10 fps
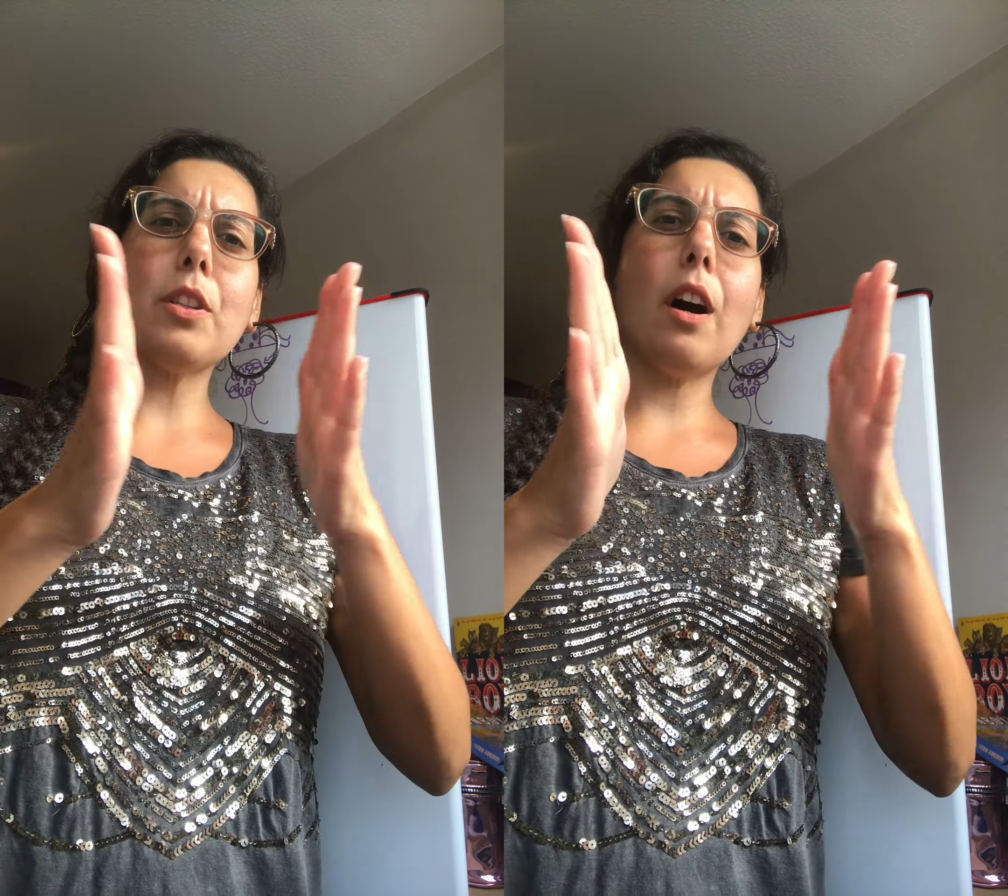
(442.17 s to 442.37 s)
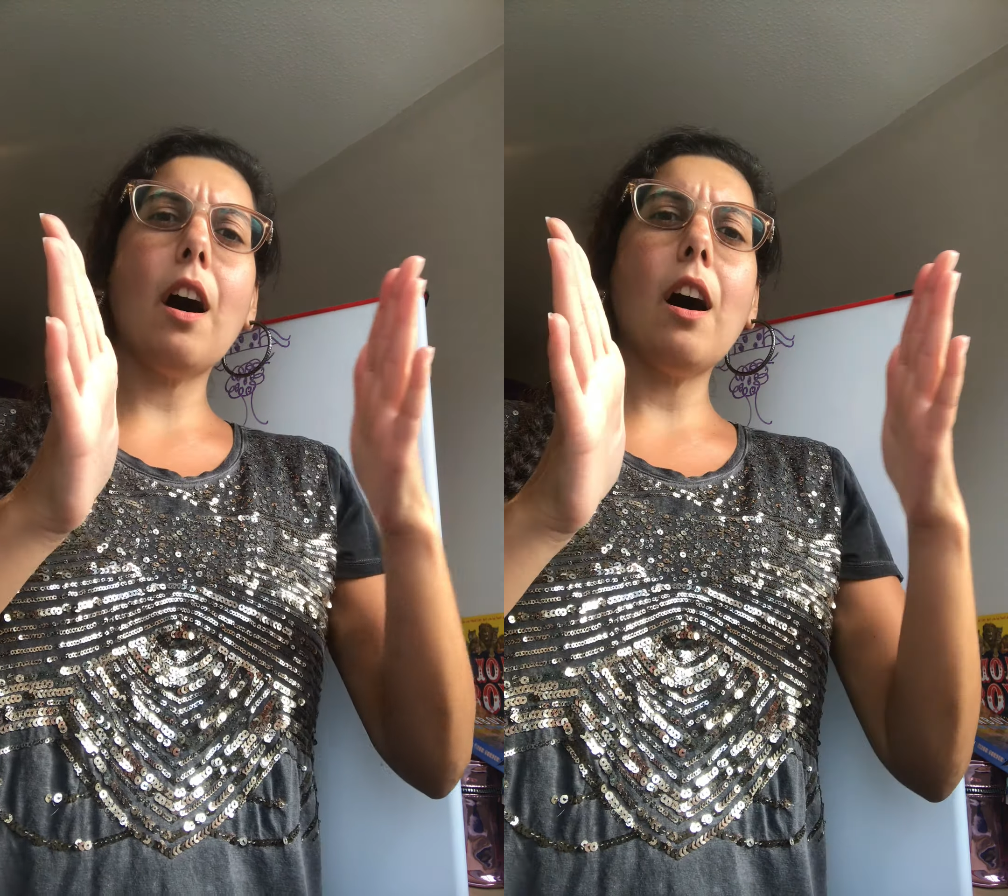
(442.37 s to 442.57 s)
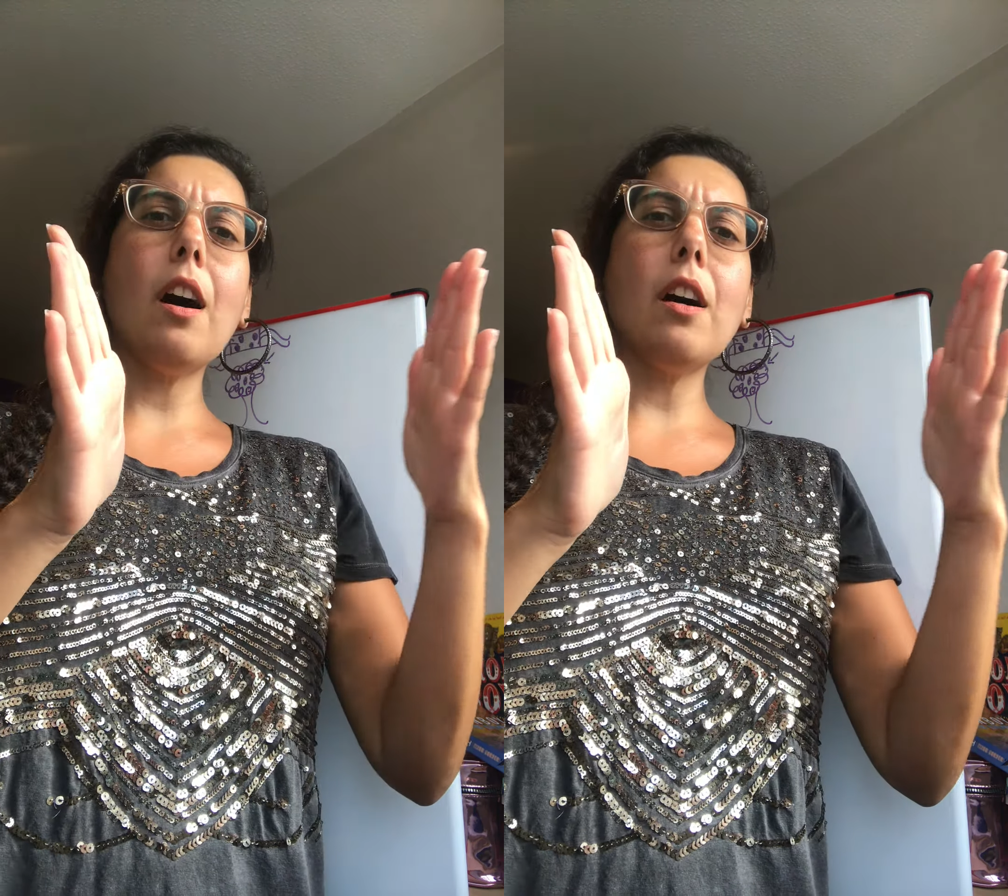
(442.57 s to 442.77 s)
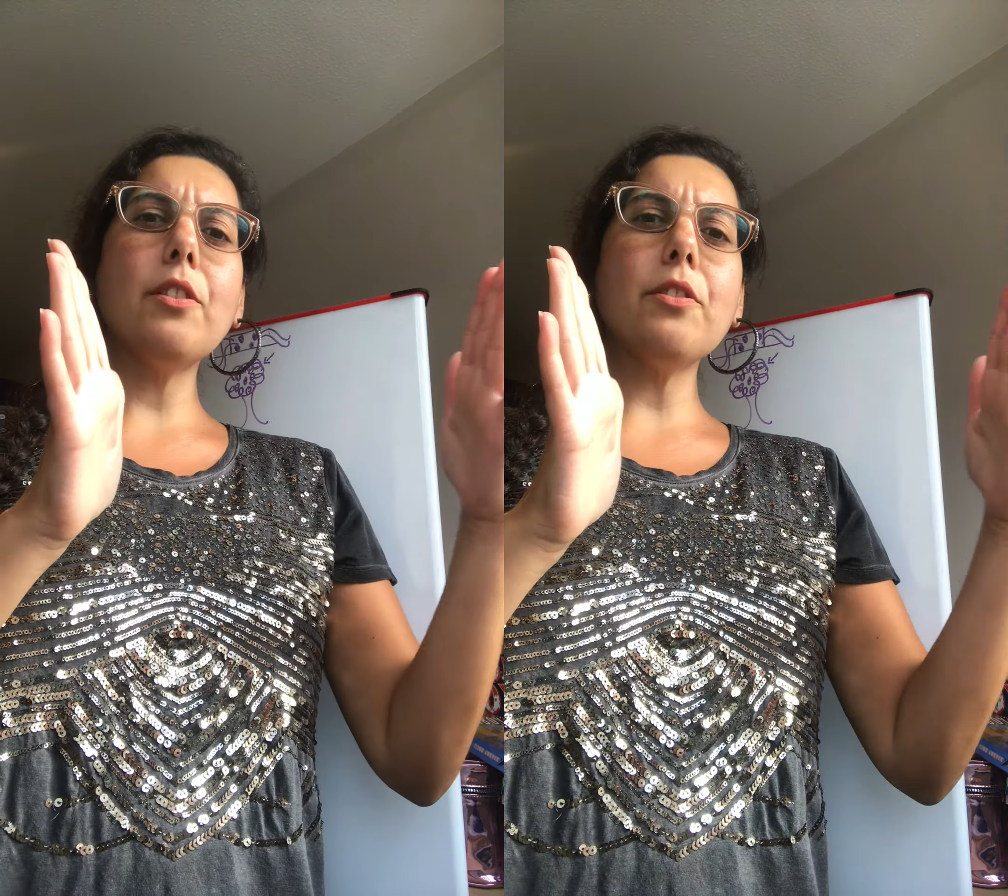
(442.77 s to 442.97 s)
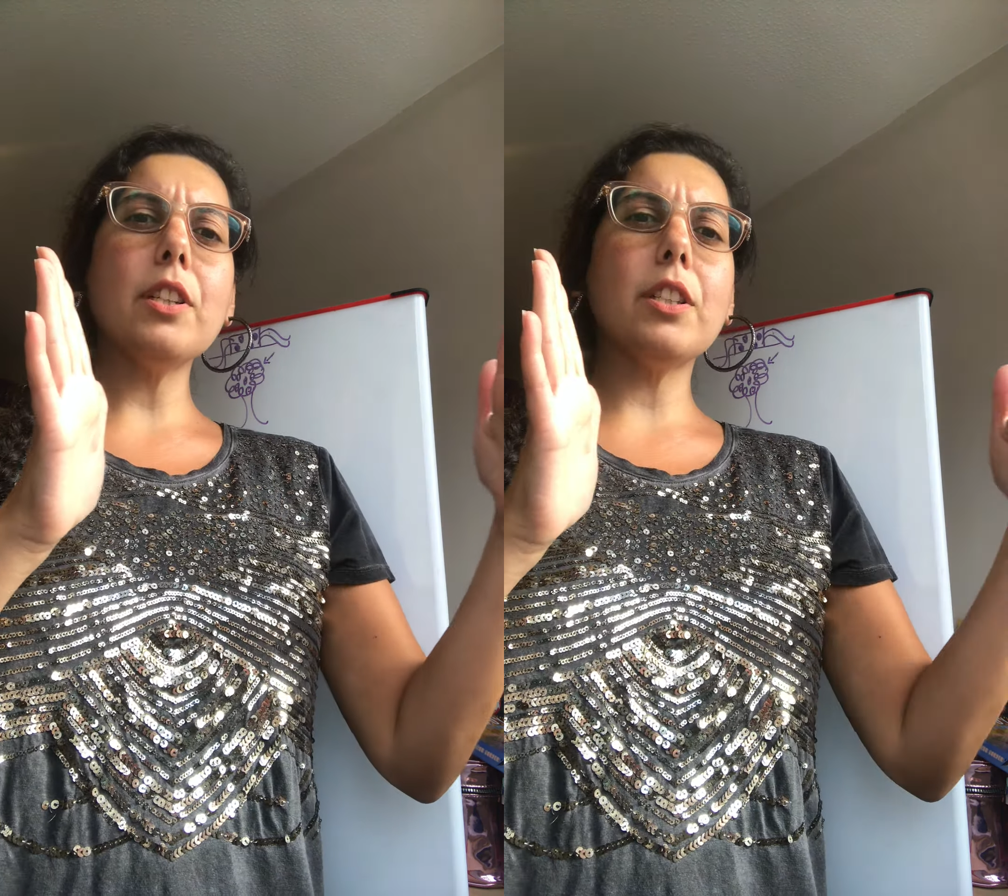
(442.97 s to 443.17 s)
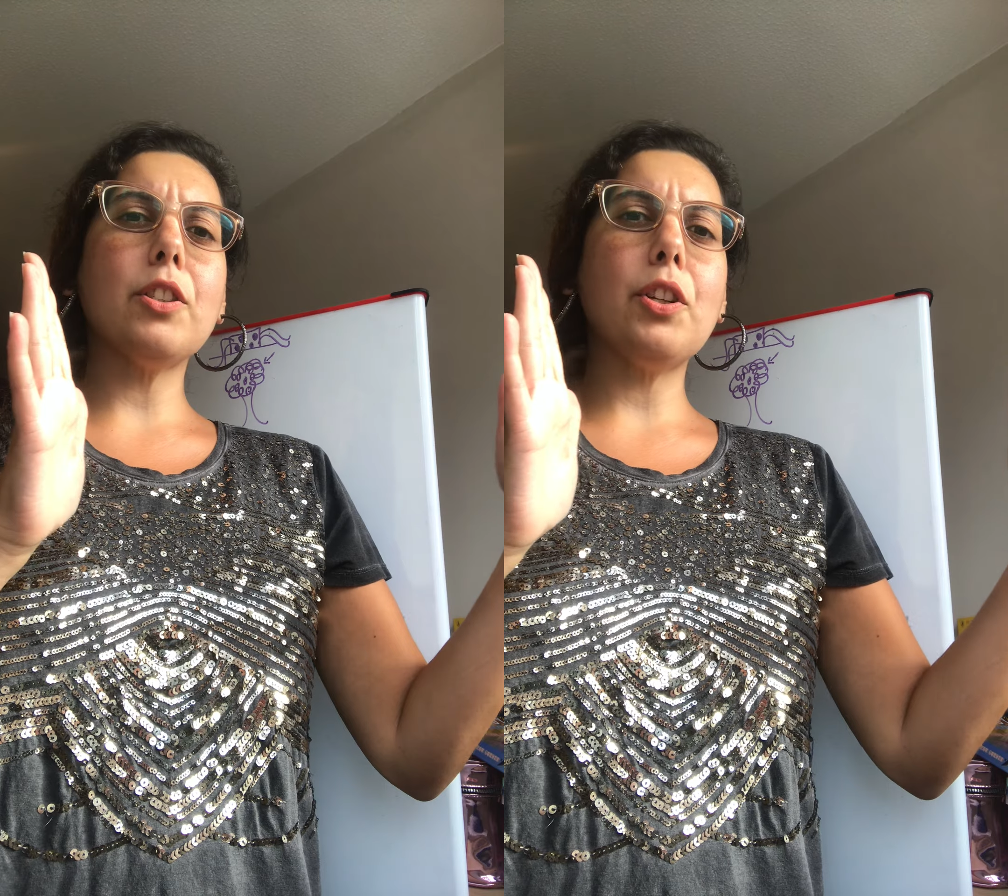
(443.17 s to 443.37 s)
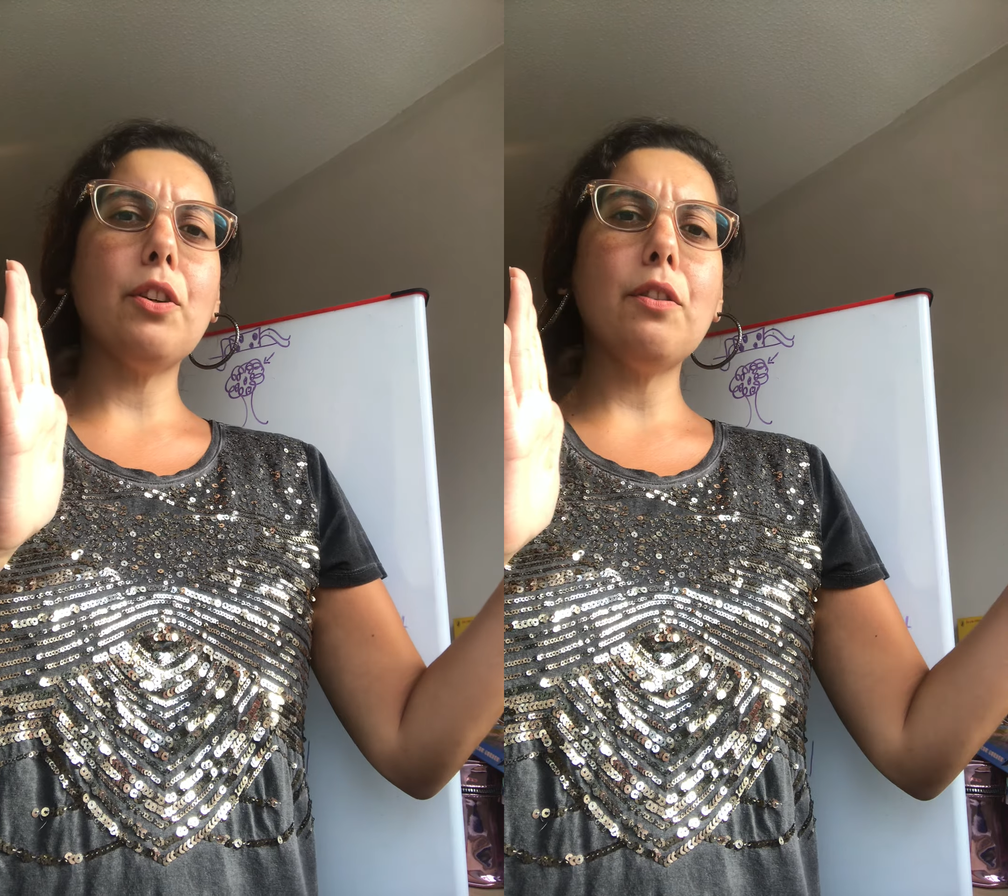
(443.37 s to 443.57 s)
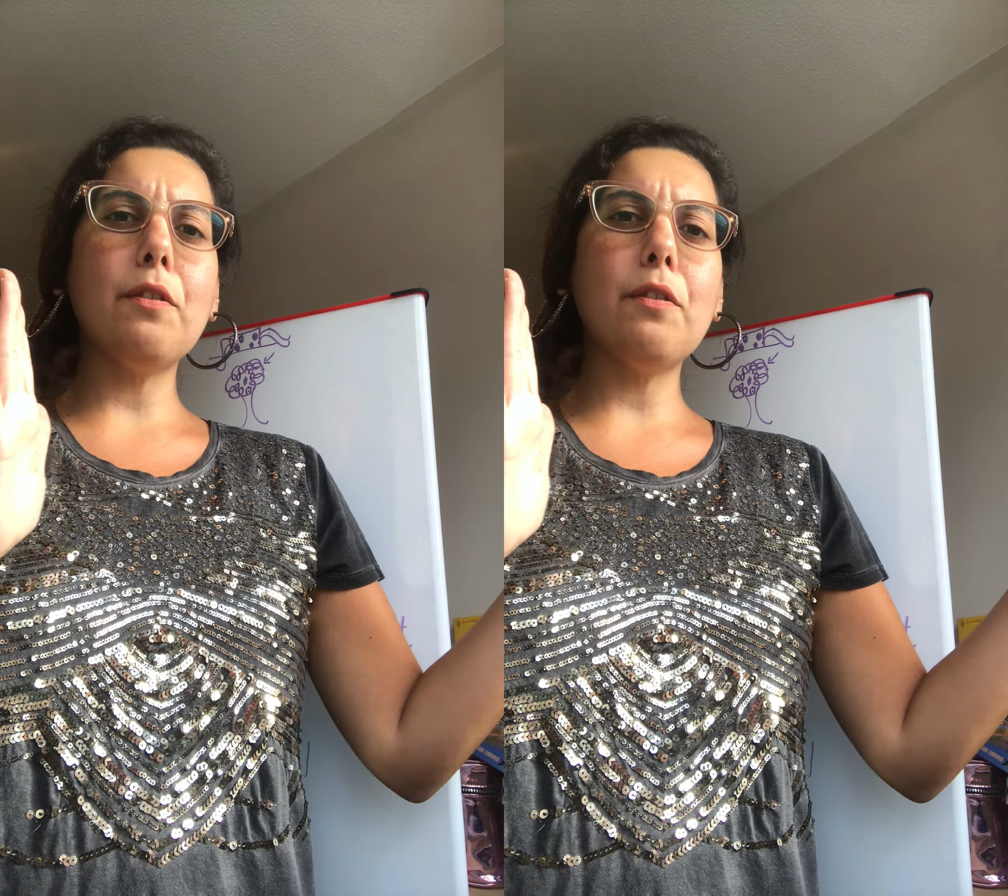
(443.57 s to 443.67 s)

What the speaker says: 102